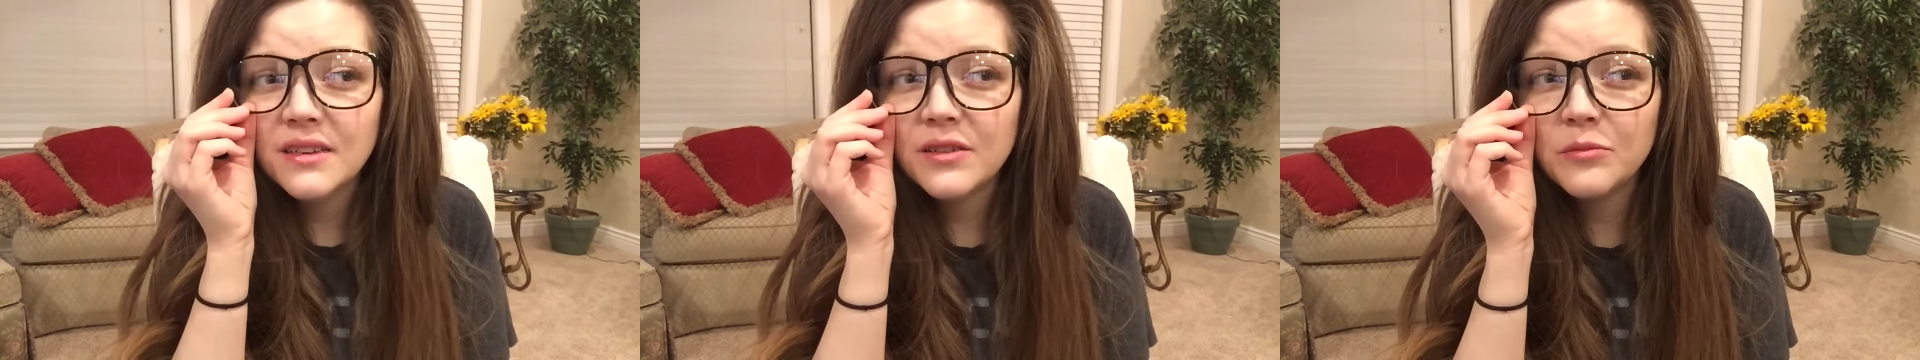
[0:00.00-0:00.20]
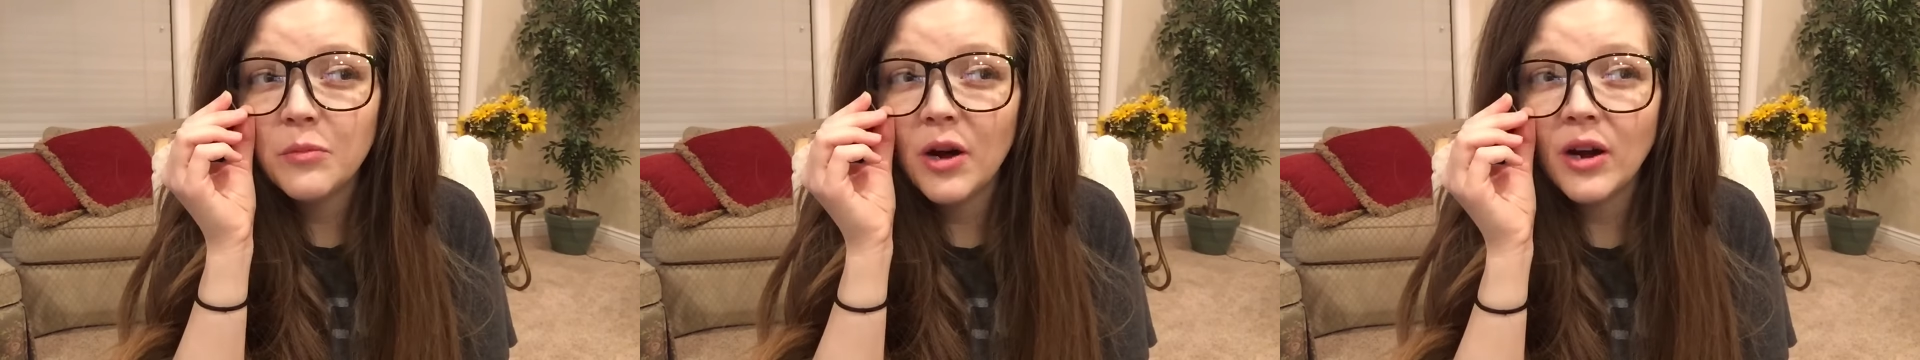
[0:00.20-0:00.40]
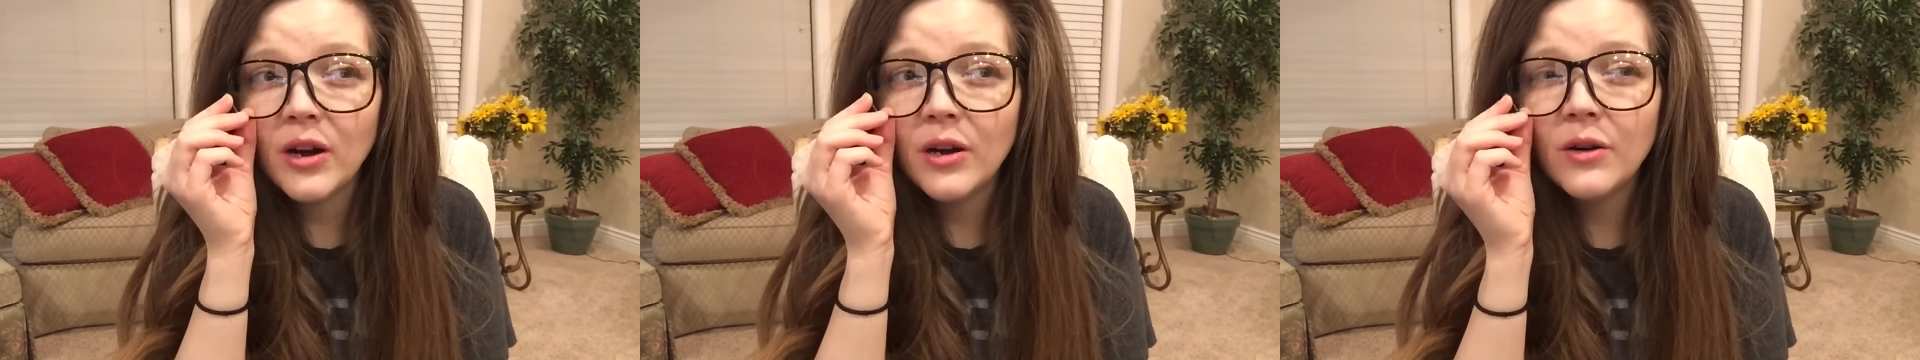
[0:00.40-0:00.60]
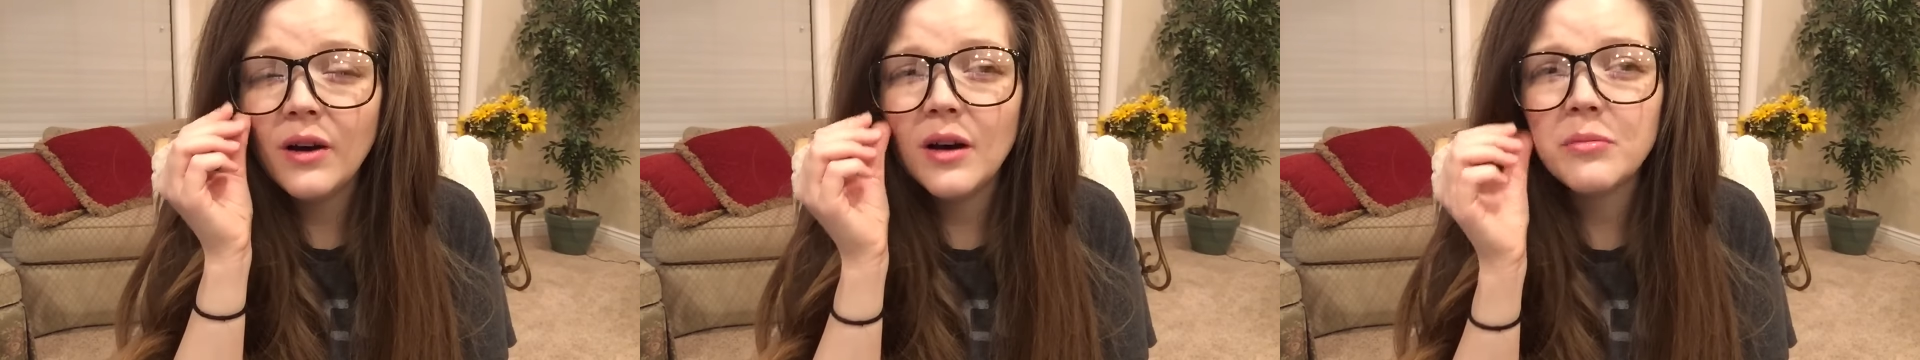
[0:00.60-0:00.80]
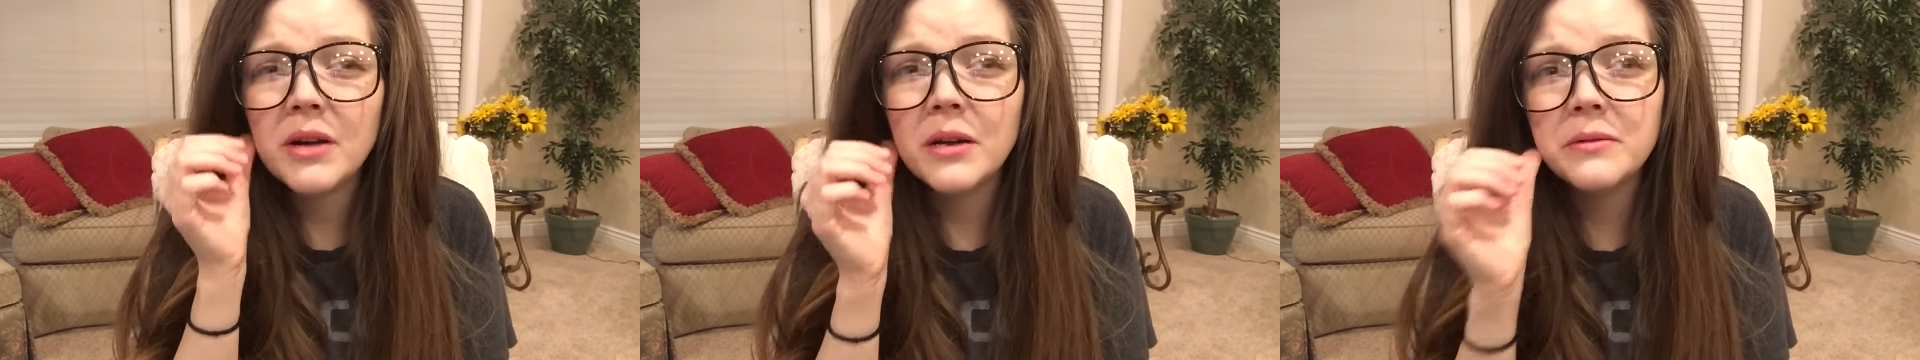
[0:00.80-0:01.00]
Tomorrow,
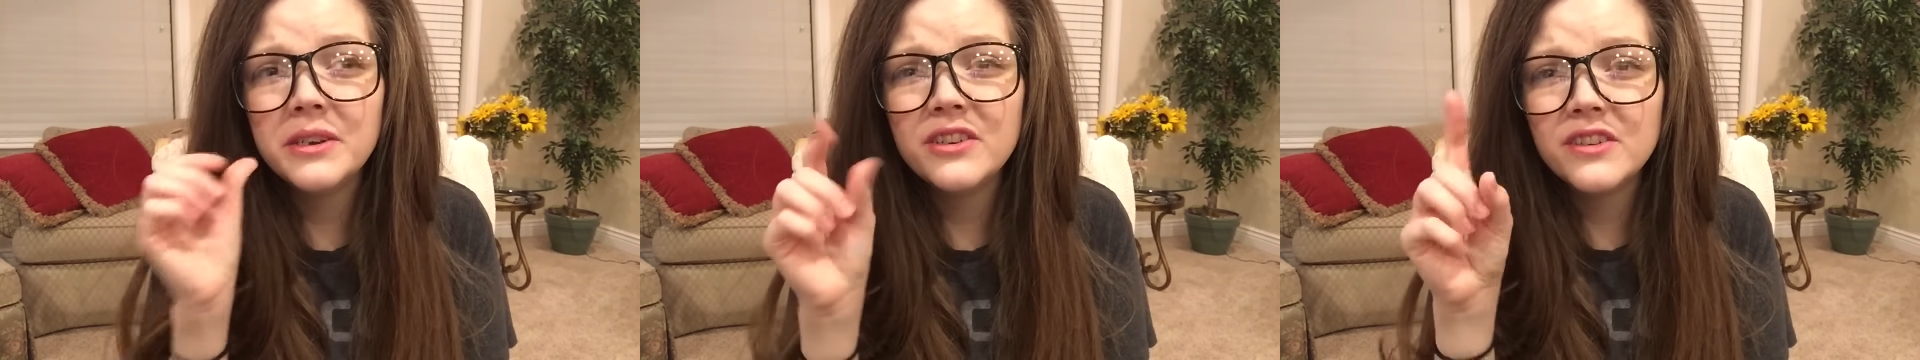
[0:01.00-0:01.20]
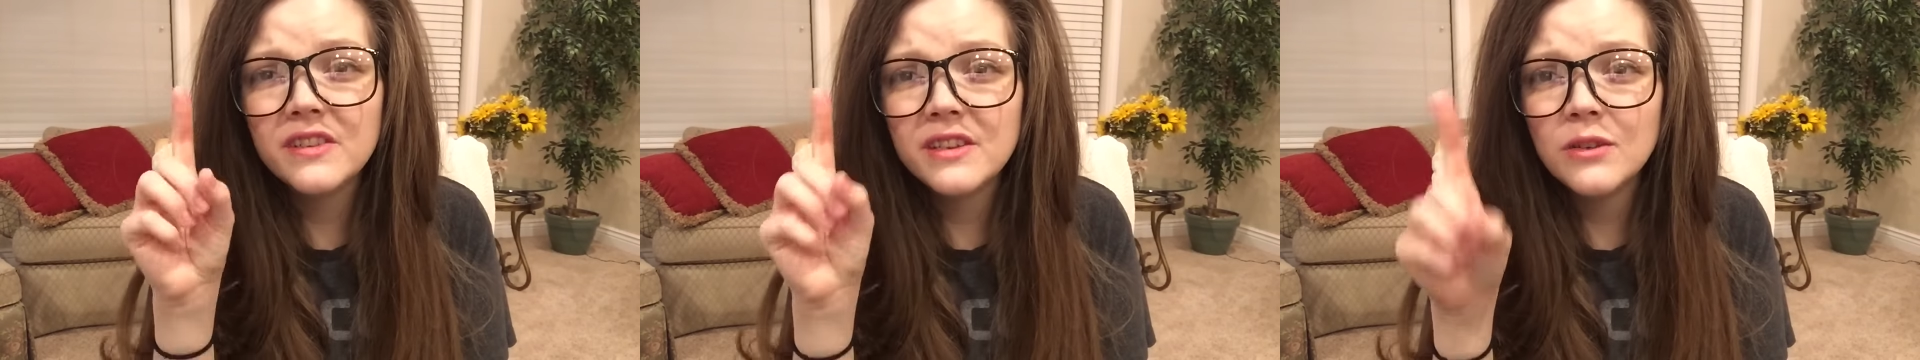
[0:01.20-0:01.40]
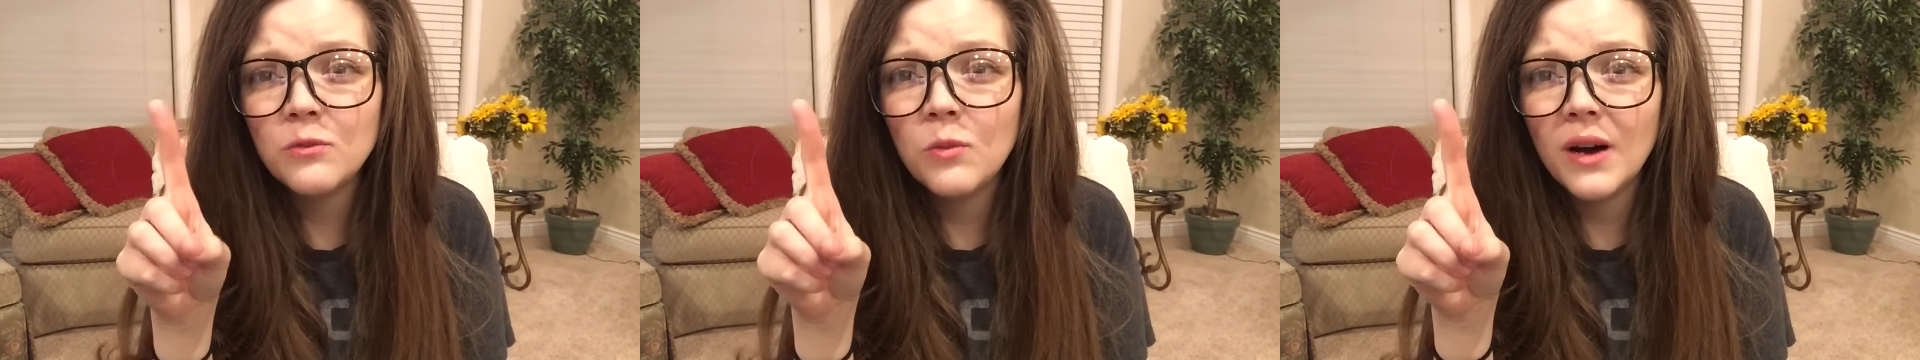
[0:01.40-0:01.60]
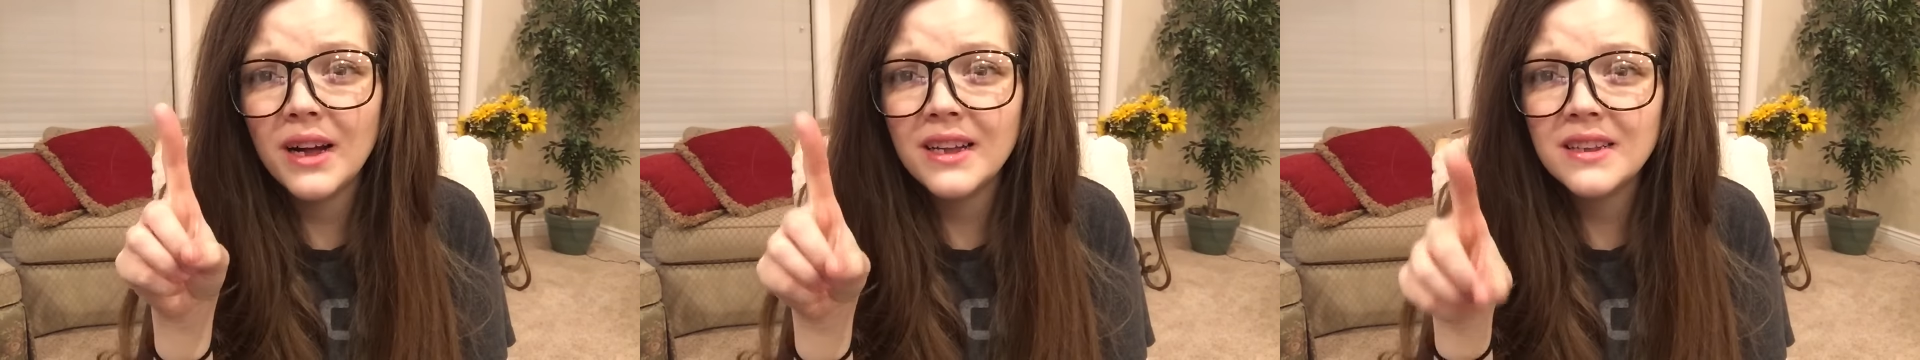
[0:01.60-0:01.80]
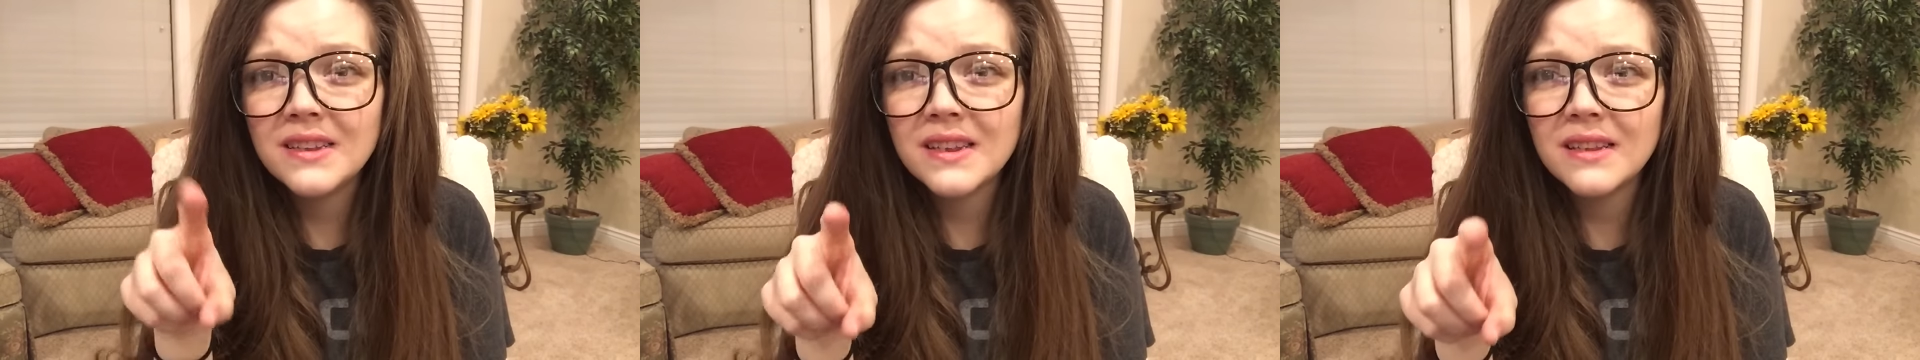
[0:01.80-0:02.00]
I'll probably just do one